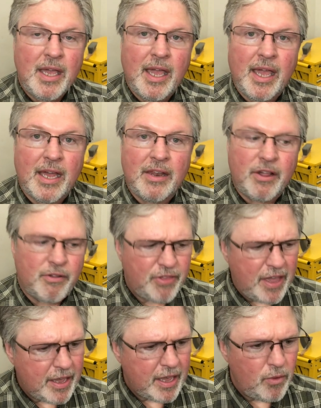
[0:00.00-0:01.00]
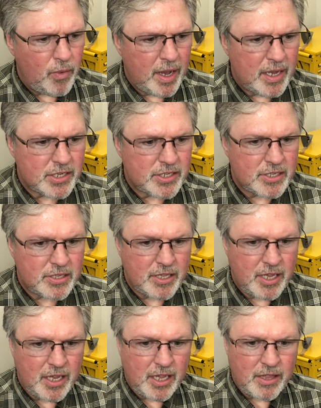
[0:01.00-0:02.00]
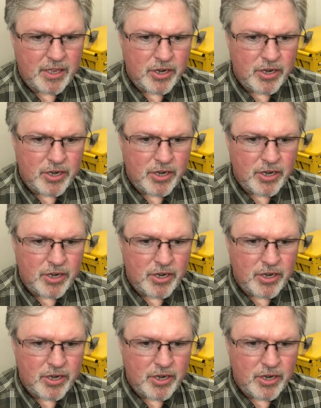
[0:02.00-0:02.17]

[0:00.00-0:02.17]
and their thinking was the